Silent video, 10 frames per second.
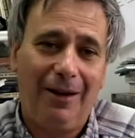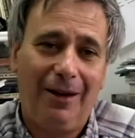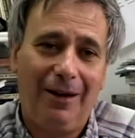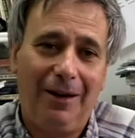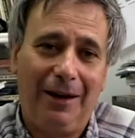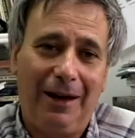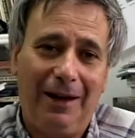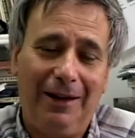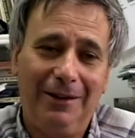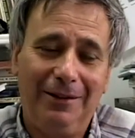
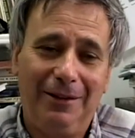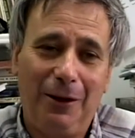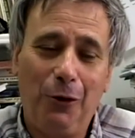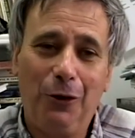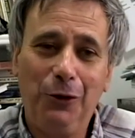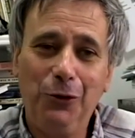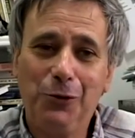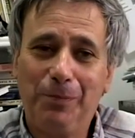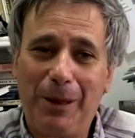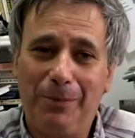and the local
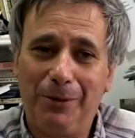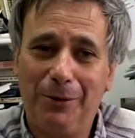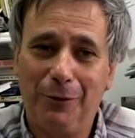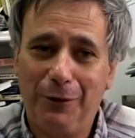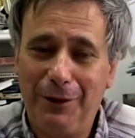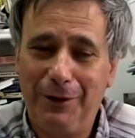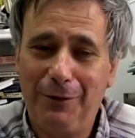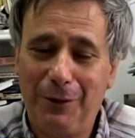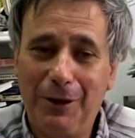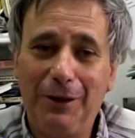newspaper of the
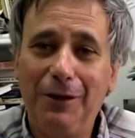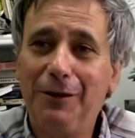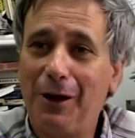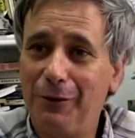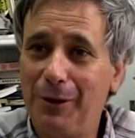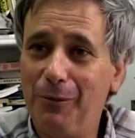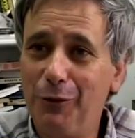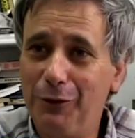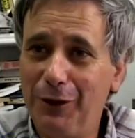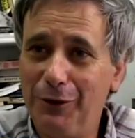little town I
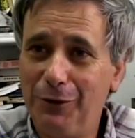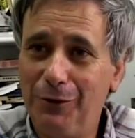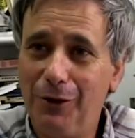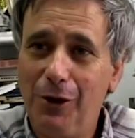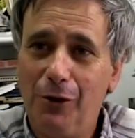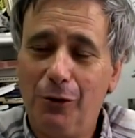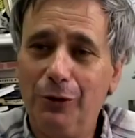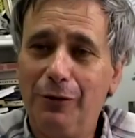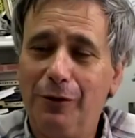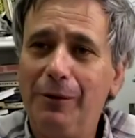moved into
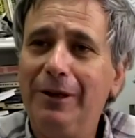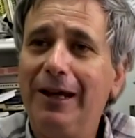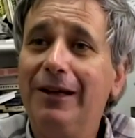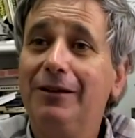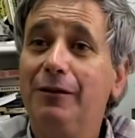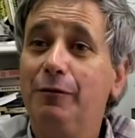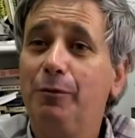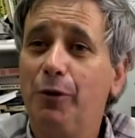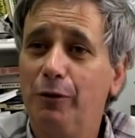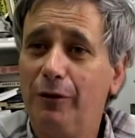wrote a very negative
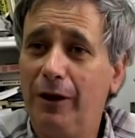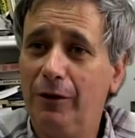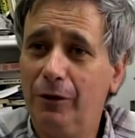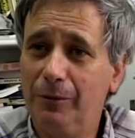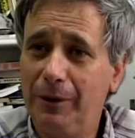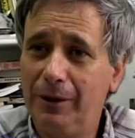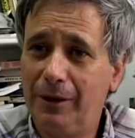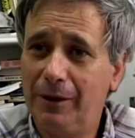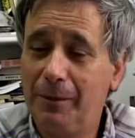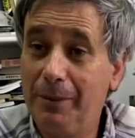profile on me,
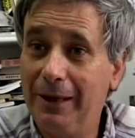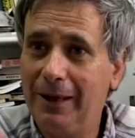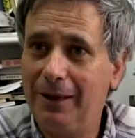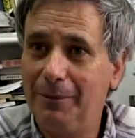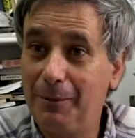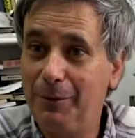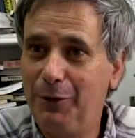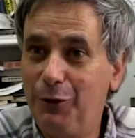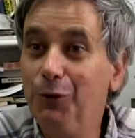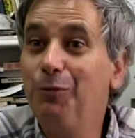like the big
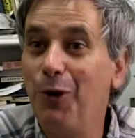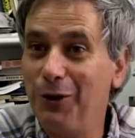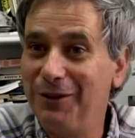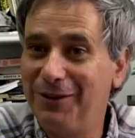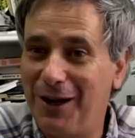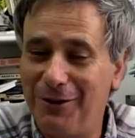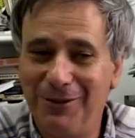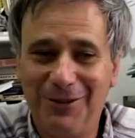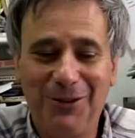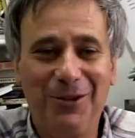new boy in
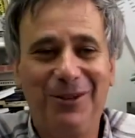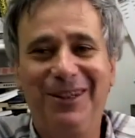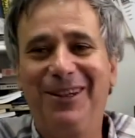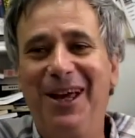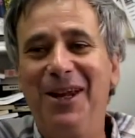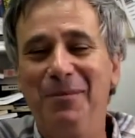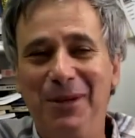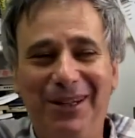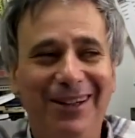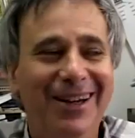town. The
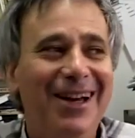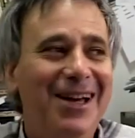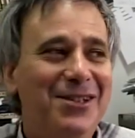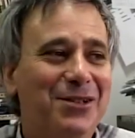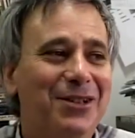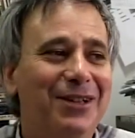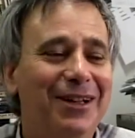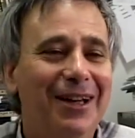enemy has